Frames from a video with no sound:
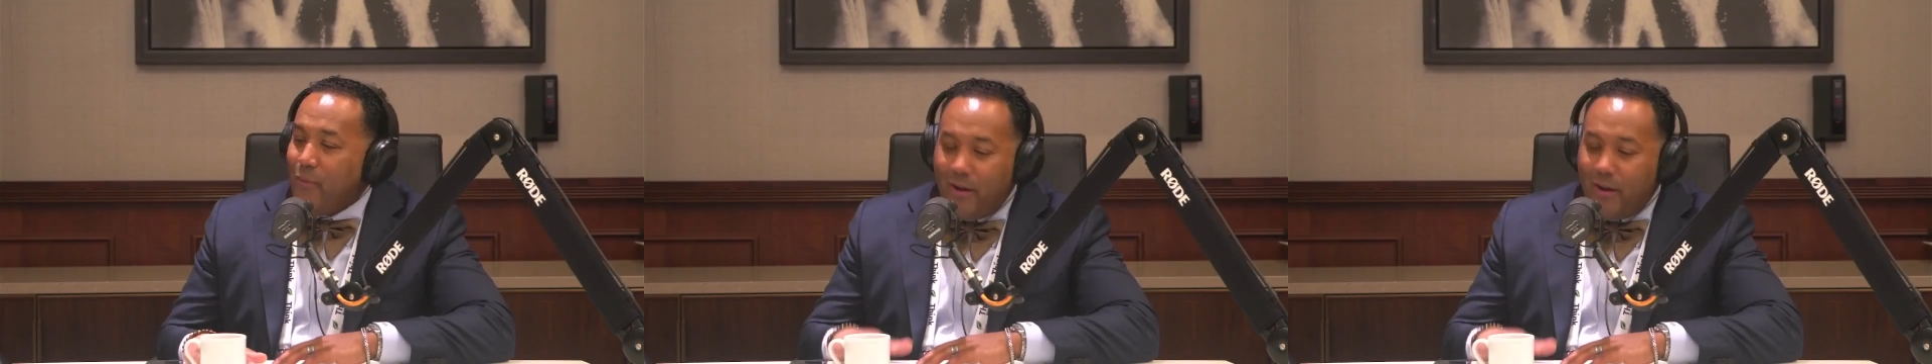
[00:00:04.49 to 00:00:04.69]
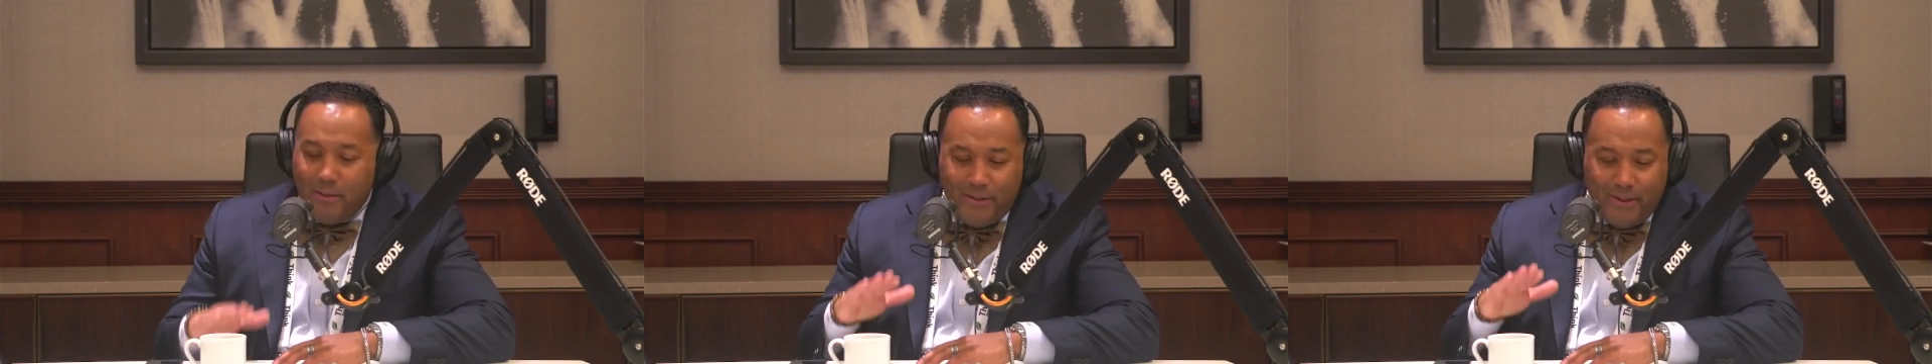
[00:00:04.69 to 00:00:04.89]

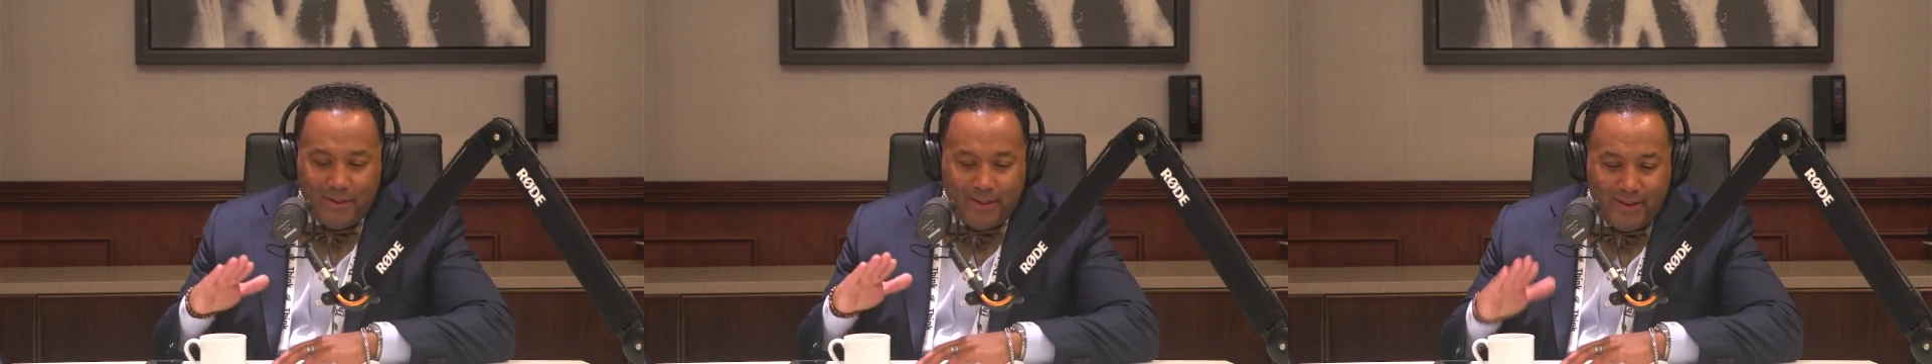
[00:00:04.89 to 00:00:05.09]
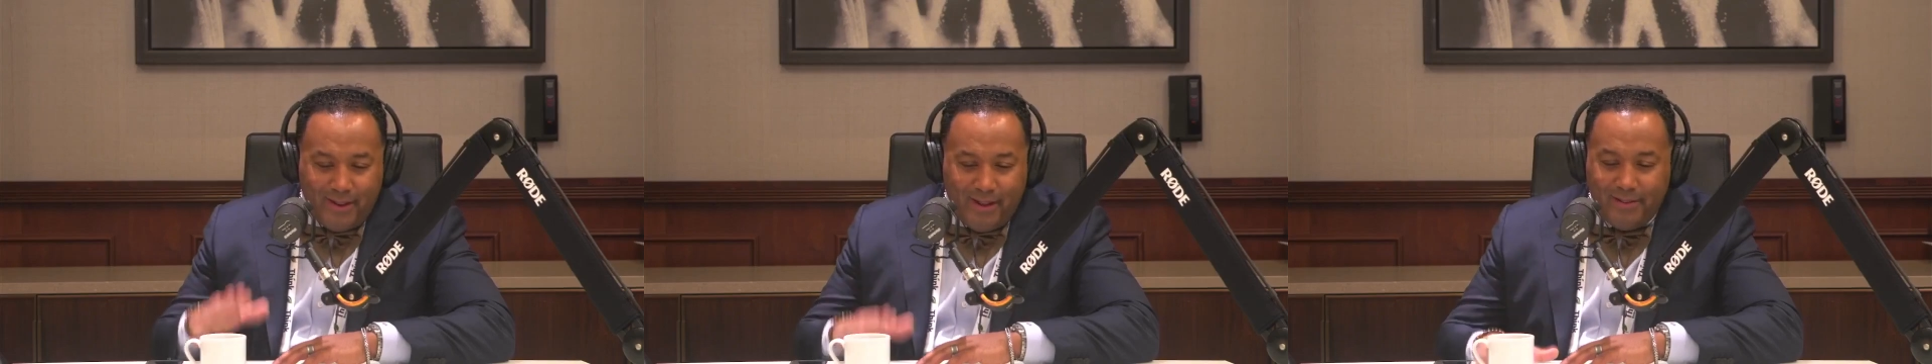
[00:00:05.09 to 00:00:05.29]
Welcome to
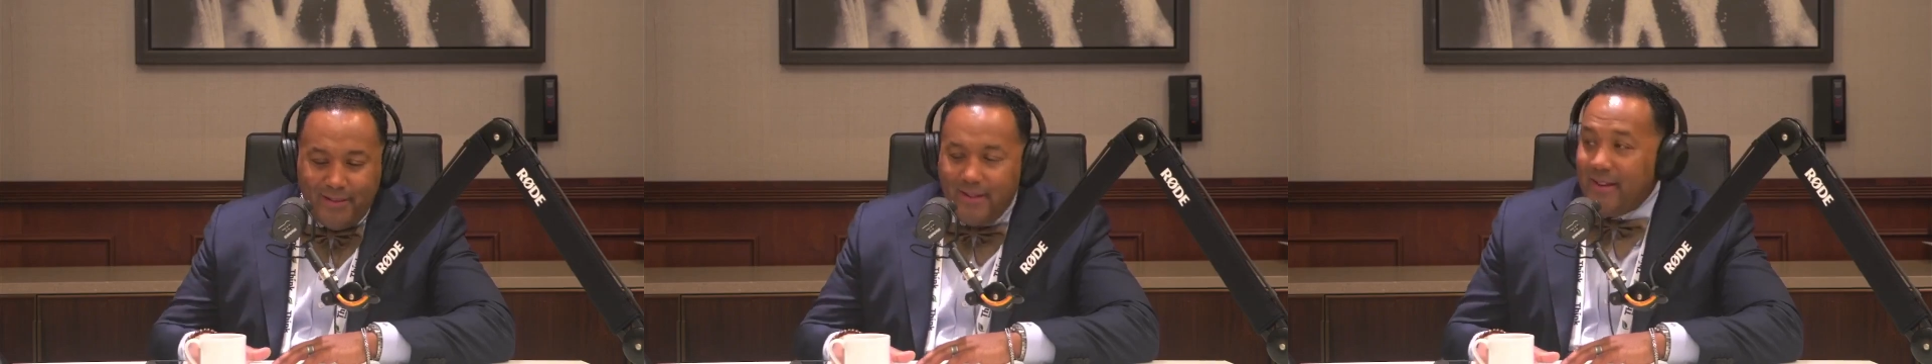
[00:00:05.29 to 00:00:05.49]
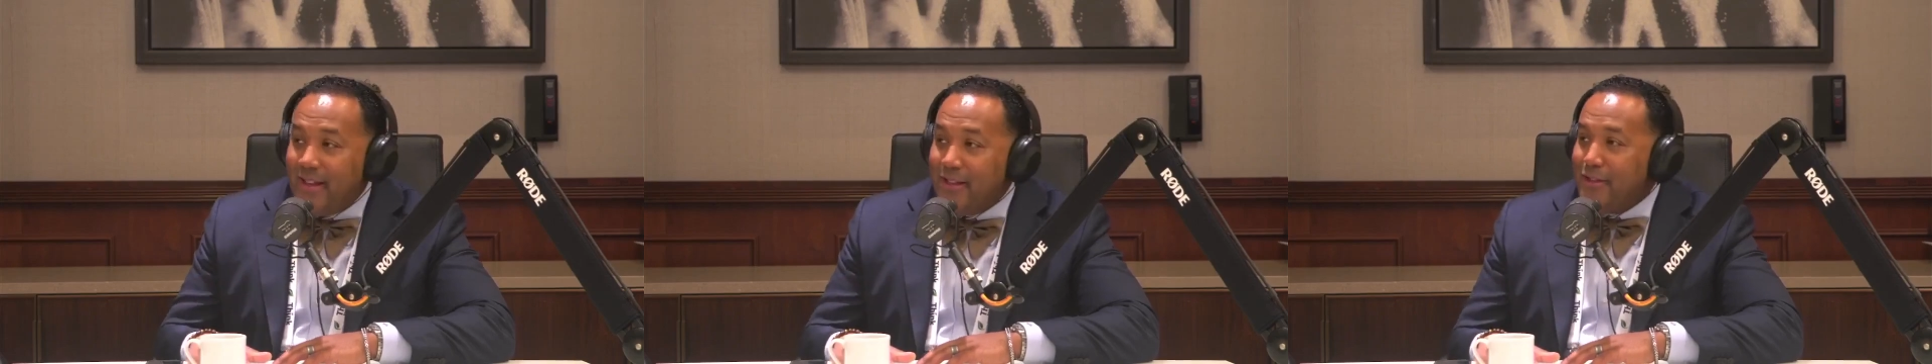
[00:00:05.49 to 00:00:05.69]
another
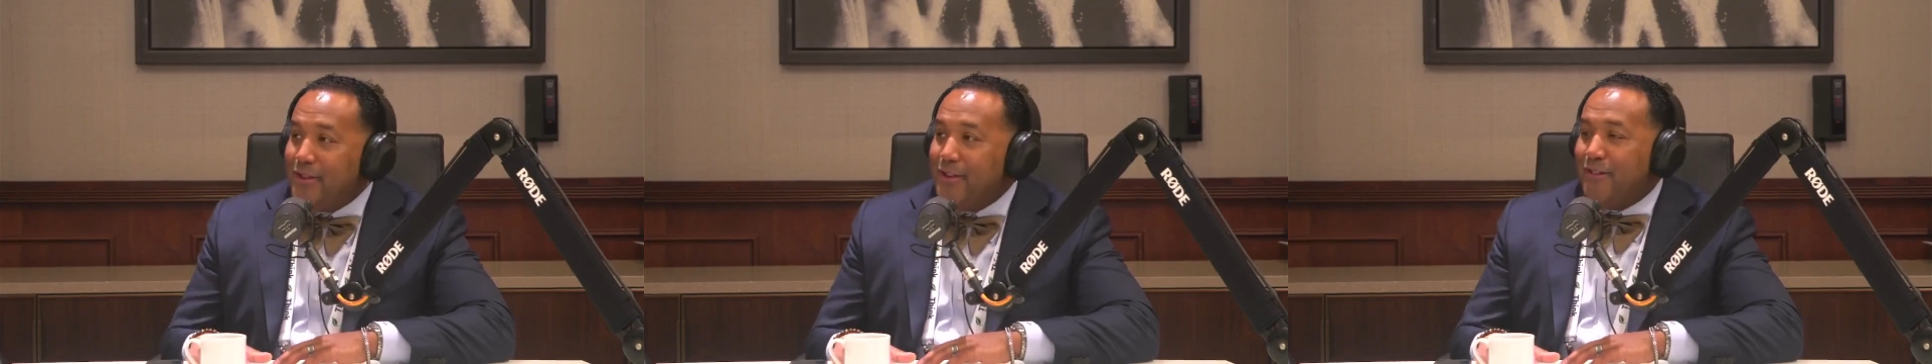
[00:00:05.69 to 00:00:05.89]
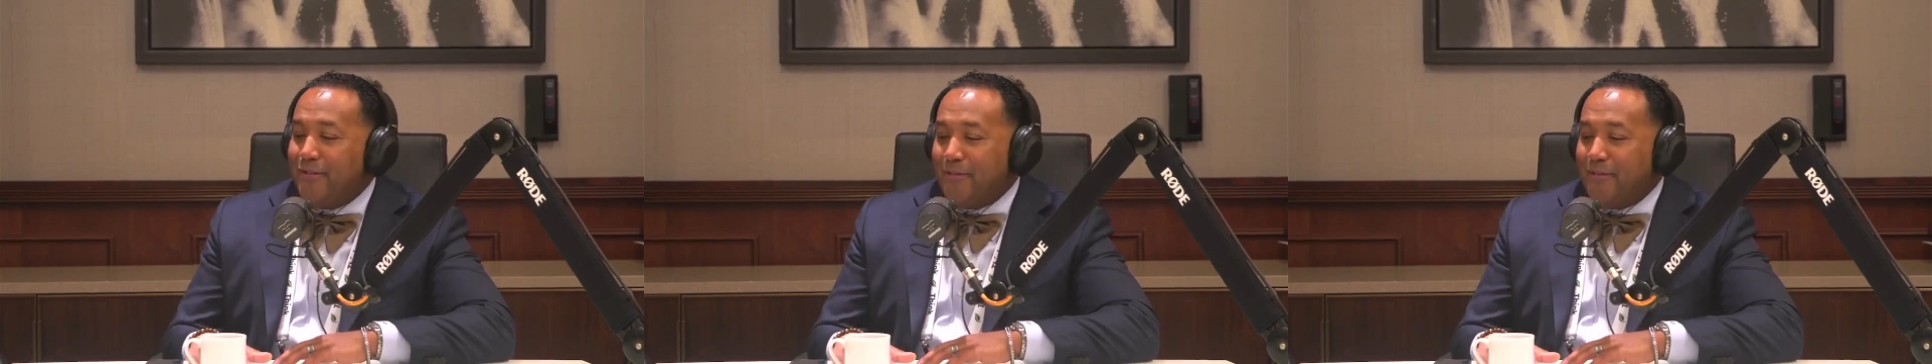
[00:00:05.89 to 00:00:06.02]
edition of